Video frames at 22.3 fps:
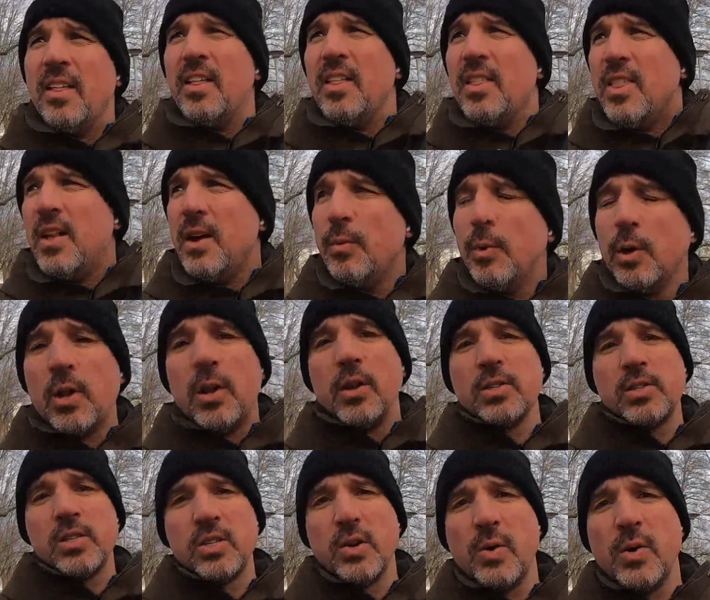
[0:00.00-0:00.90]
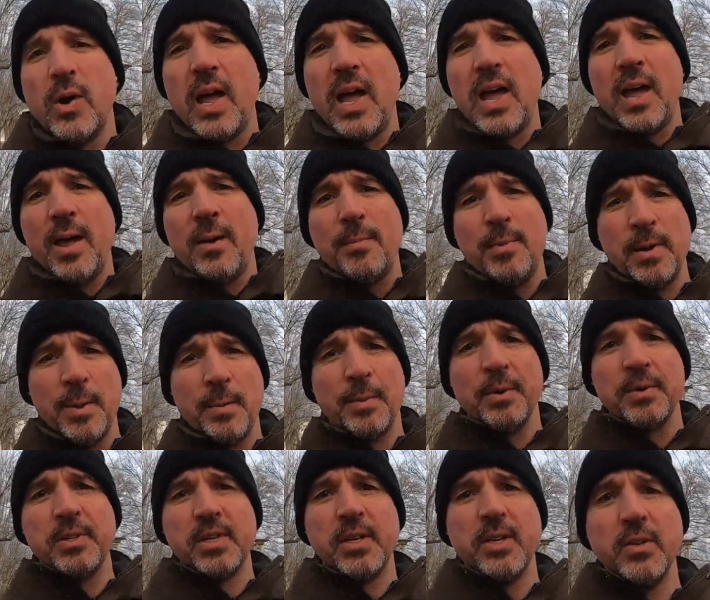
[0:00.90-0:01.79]
They will also be
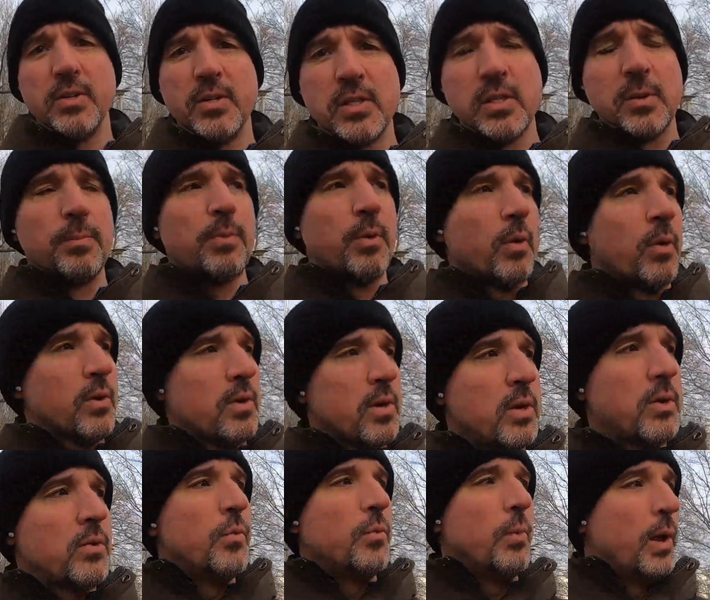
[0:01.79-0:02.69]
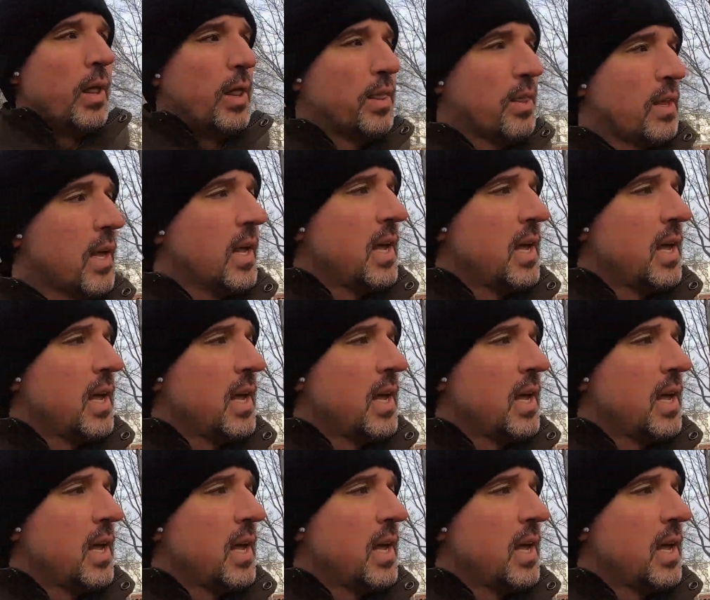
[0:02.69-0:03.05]
able to support you with